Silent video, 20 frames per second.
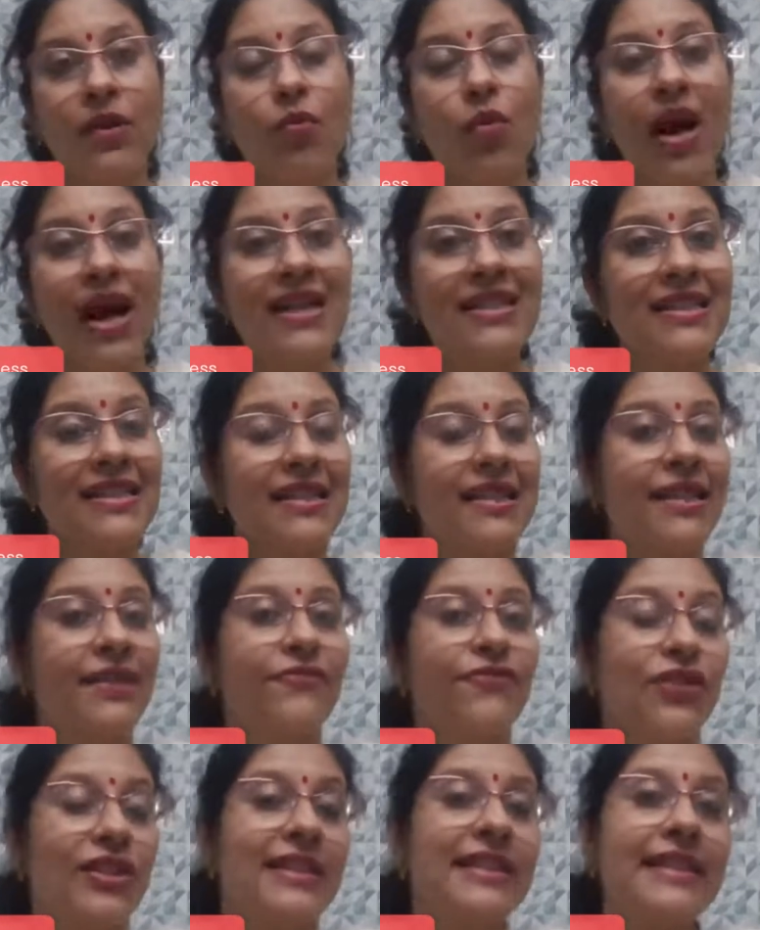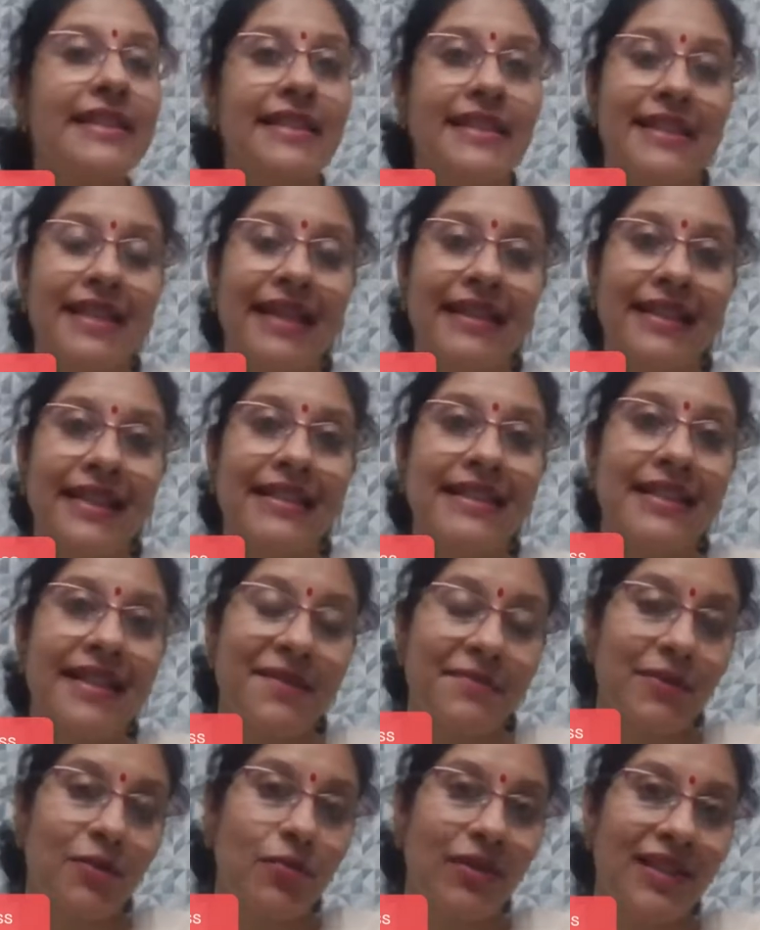vast differences that they
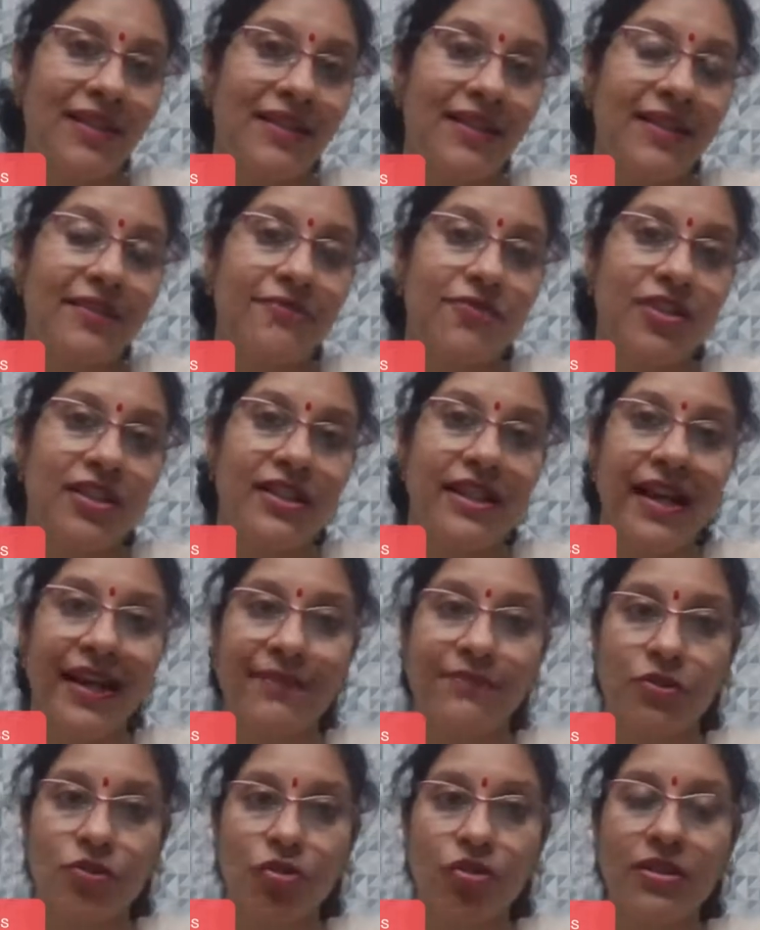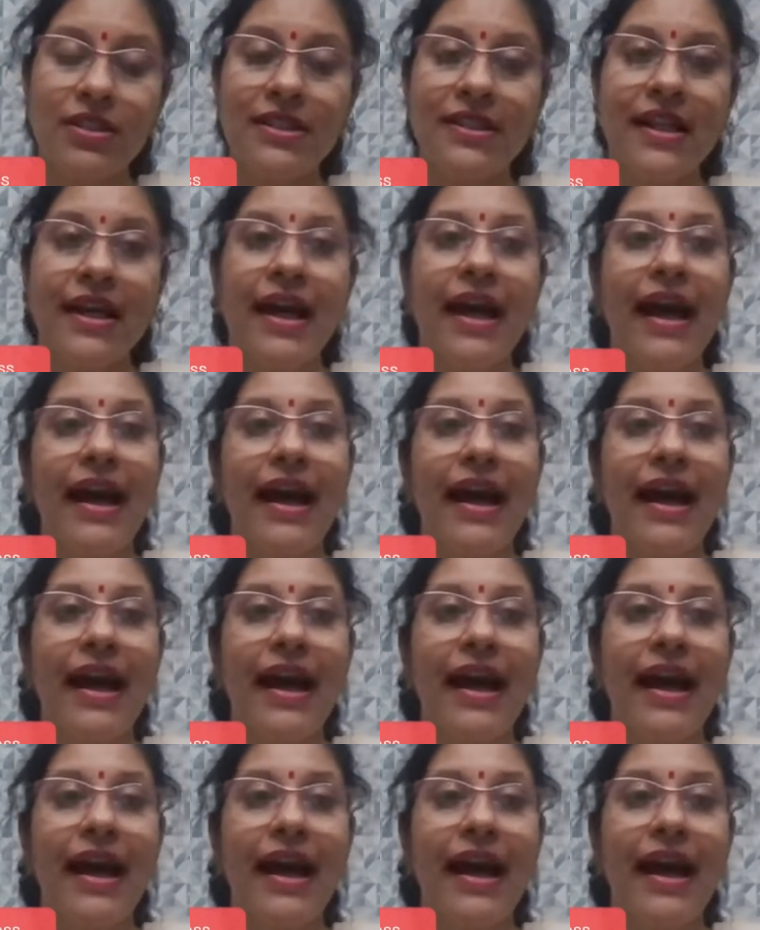see between the different time zones,